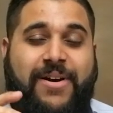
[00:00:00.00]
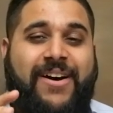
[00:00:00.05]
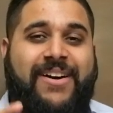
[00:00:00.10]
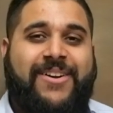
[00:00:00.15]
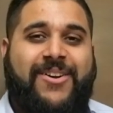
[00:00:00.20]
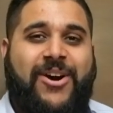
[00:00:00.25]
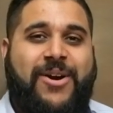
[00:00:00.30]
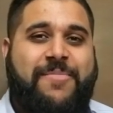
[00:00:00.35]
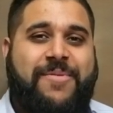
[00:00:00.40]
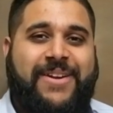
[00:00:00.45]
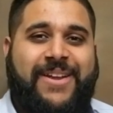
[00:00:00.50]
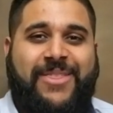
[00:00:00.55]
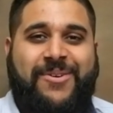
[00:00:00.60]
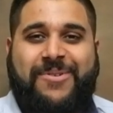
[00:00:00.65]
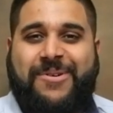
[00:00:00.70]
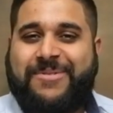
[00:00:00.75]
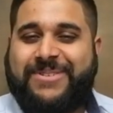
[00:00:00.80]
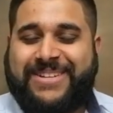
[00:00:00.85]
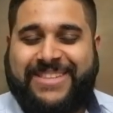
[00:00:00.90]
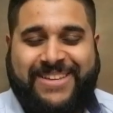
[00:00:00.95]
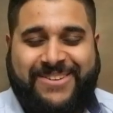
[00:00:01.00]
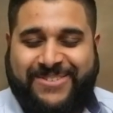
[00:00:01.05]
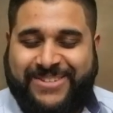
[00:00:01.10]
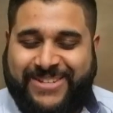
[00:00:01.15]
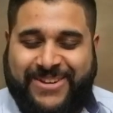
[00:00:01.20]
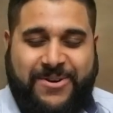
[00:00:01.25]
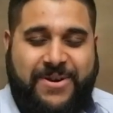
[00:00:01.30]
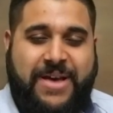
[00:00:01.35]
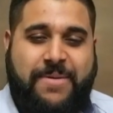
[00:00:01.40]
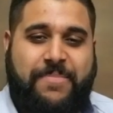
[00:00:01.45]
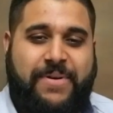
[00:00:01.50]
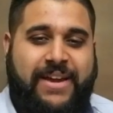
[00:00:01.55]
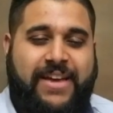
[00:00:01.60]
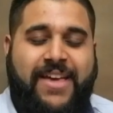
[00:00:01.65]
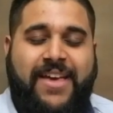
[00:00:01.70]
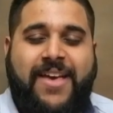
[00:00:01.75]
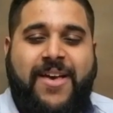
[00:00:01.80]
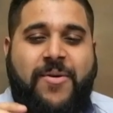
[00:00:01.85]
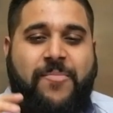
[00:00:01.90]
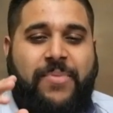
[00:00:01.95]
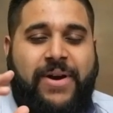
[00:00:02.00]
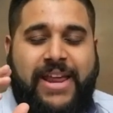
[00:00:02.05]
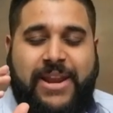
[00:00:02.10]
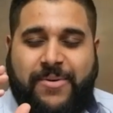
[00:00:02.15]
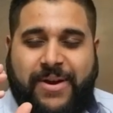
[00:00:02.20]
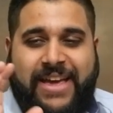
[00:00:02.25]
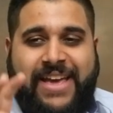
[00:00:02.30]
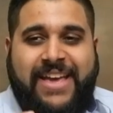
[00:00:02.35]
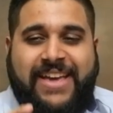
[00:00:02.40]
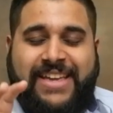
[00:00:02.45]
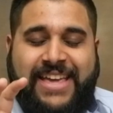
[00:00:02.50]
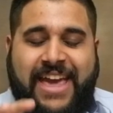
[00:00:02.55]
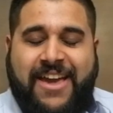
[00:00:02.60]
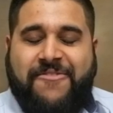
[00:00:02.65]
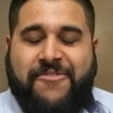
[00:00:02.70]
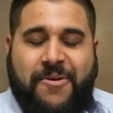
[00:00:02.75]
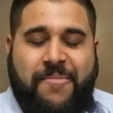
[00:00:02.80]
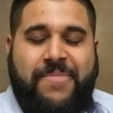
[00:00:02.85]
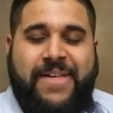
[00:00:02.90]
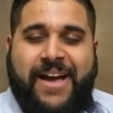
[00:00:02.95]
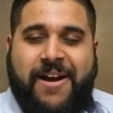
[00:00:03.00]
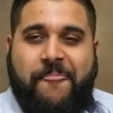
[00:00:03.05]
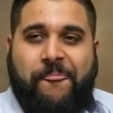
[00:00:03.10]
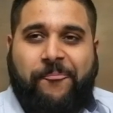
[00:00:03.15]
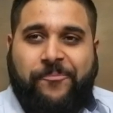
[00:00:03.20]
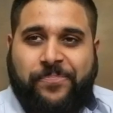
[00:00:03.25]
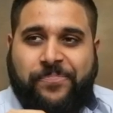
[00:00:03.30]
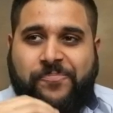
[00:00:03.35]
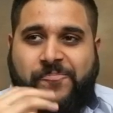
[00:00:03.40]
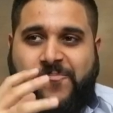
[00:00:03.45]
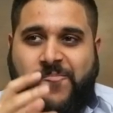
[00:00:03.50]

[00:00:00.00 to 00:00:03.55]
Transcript: Bart got him another one, which I think was so epic. But anyway, getting from that,